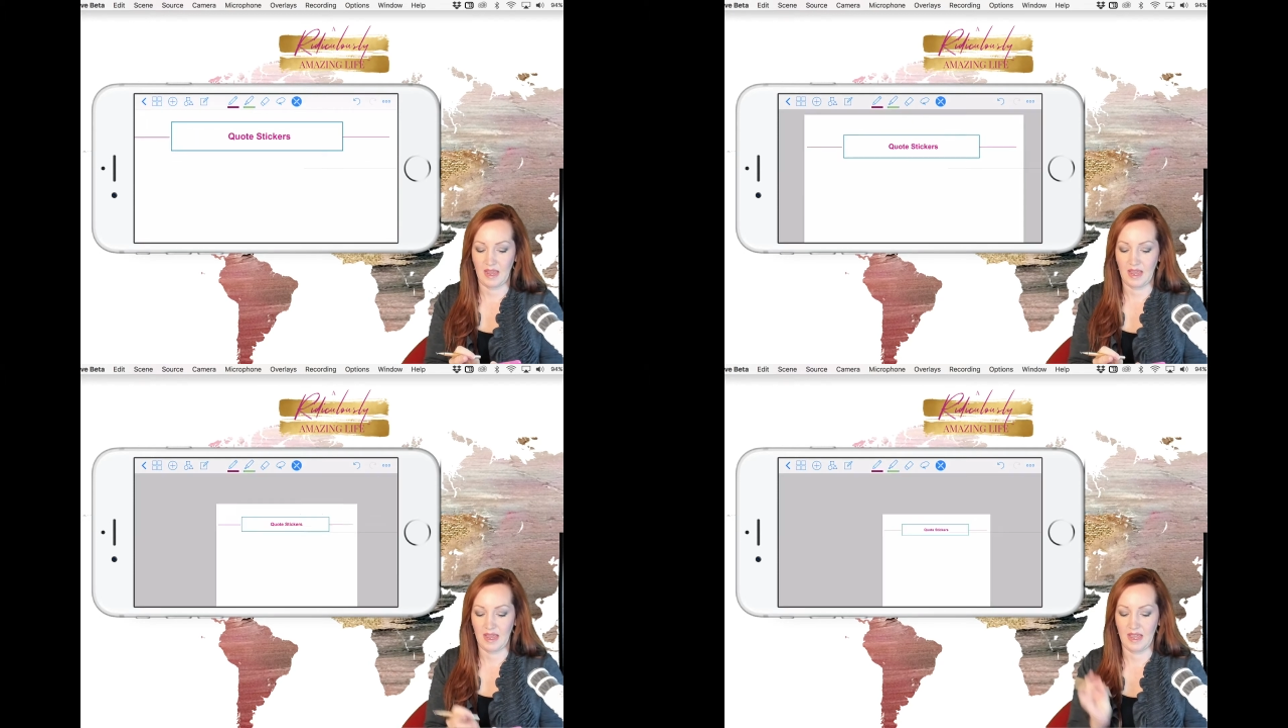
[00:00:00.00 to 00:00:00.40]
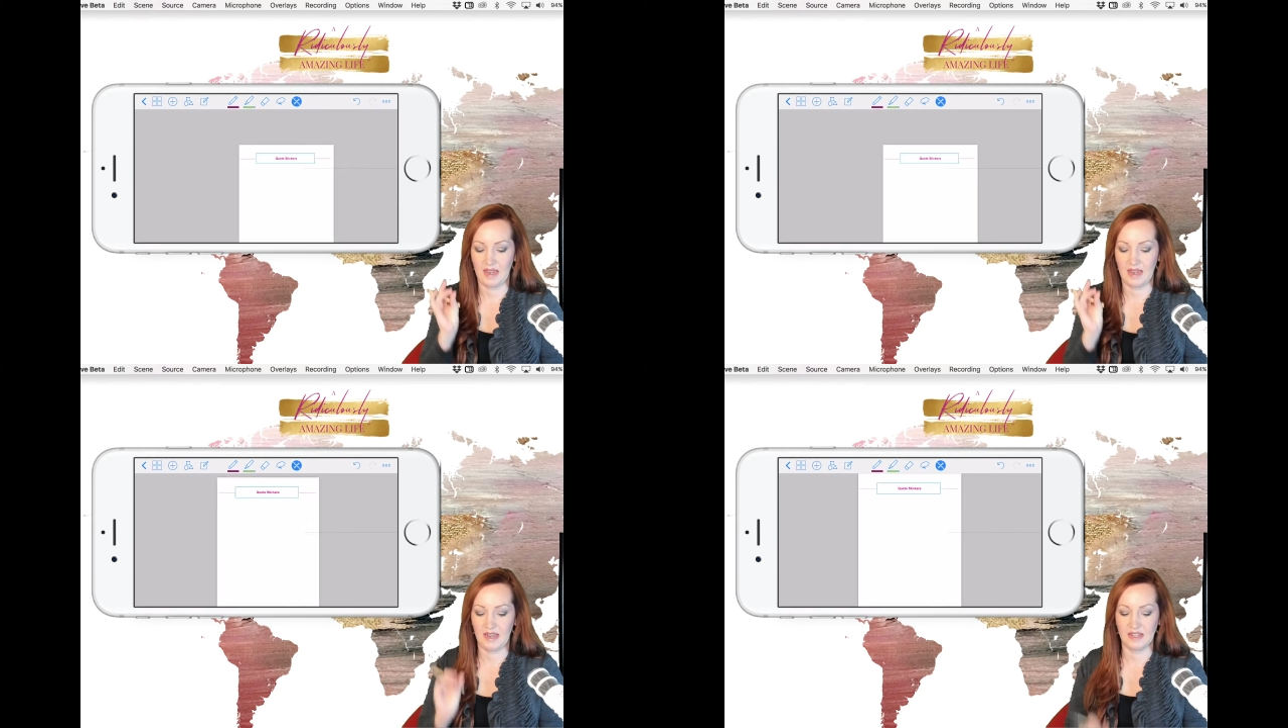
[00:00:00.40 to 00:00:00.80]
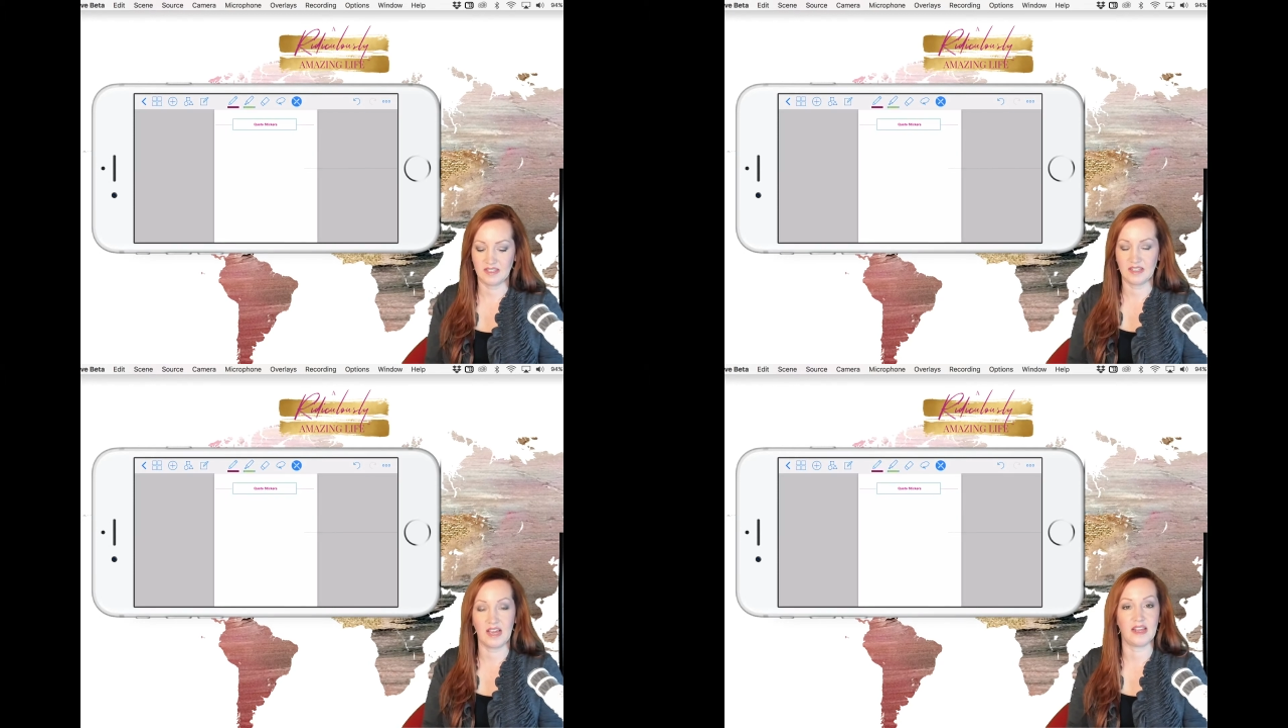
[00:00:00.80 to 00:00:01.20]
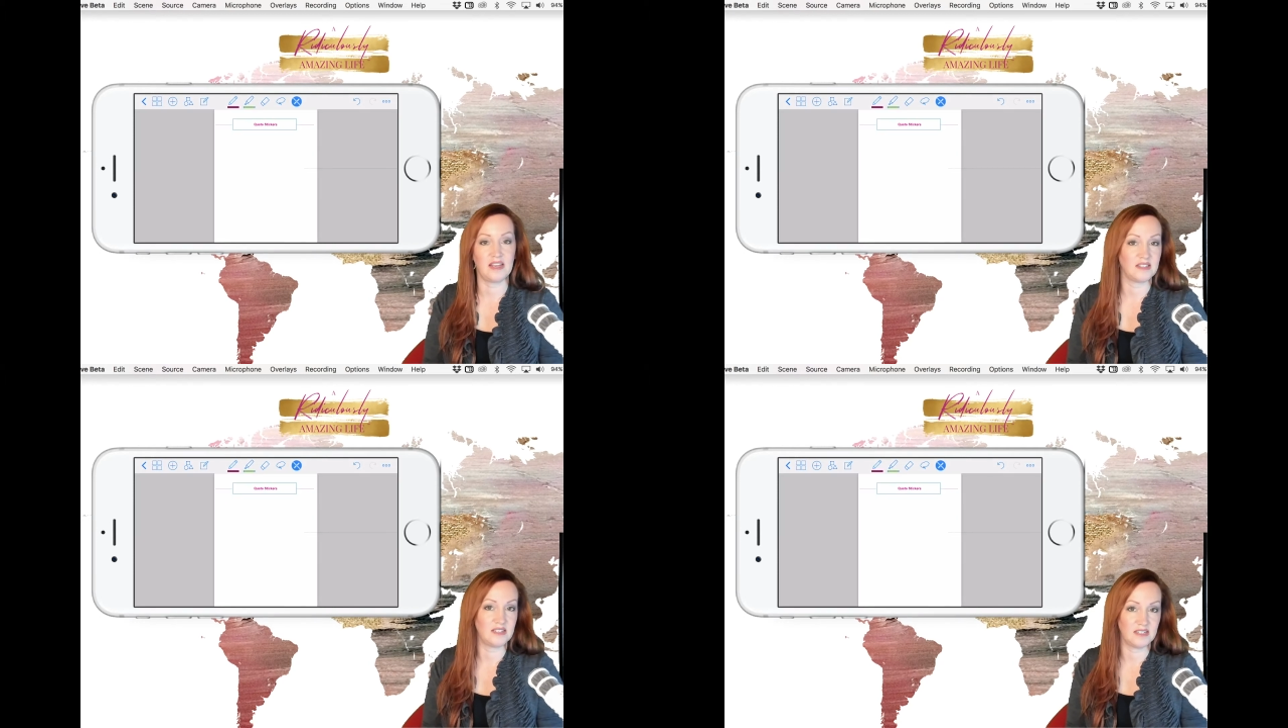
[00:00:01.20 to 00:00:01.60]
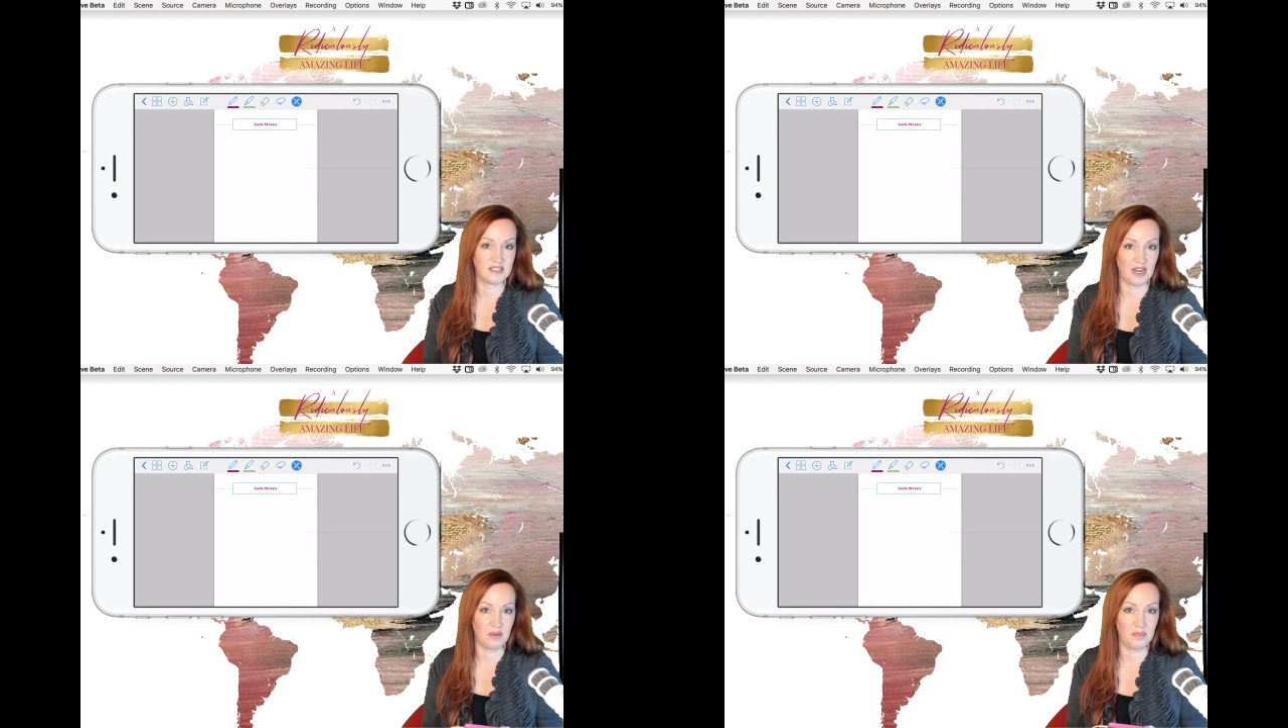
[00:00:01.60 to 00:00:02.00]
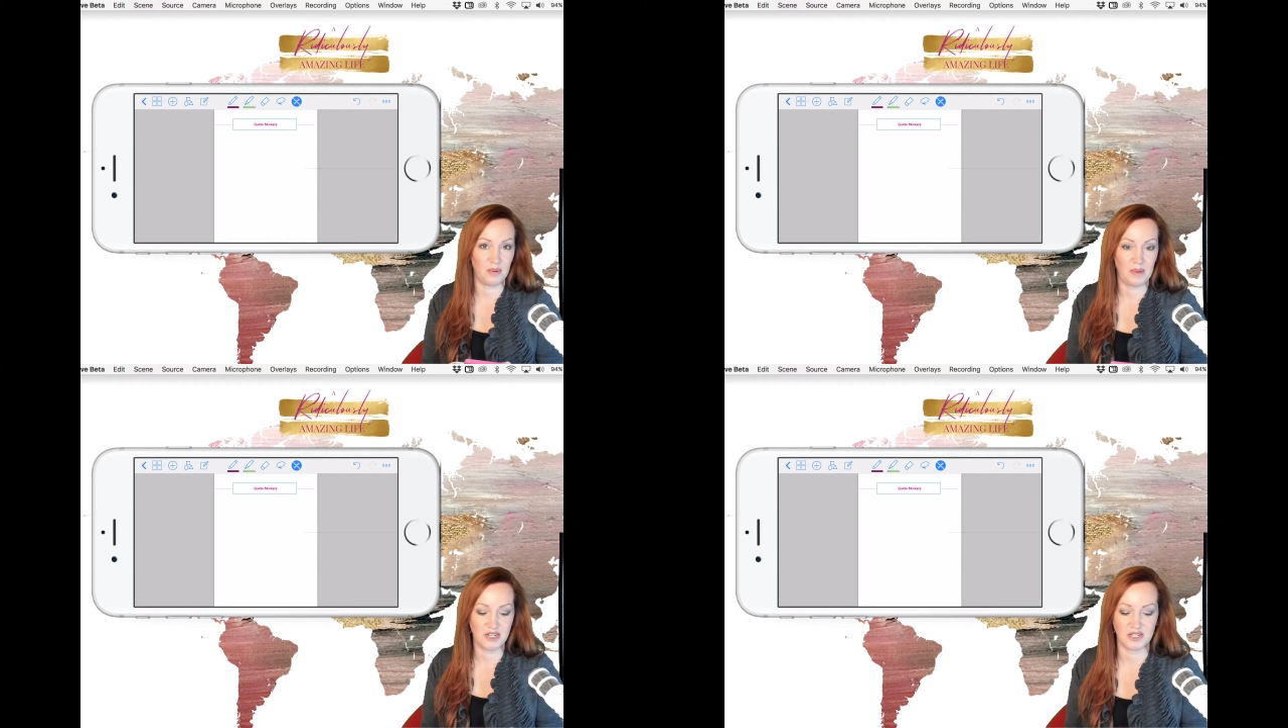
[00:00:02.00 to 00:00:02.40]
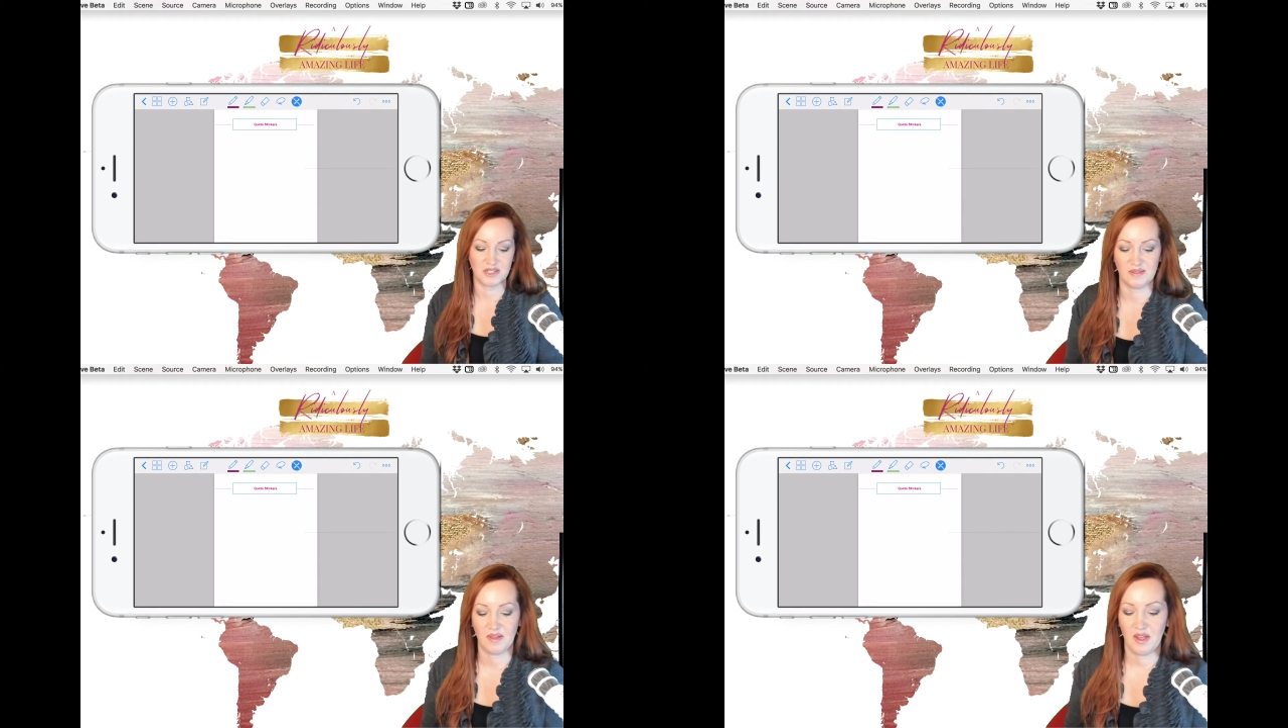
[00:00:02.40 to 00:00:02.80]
and it's that easy to set up your pages.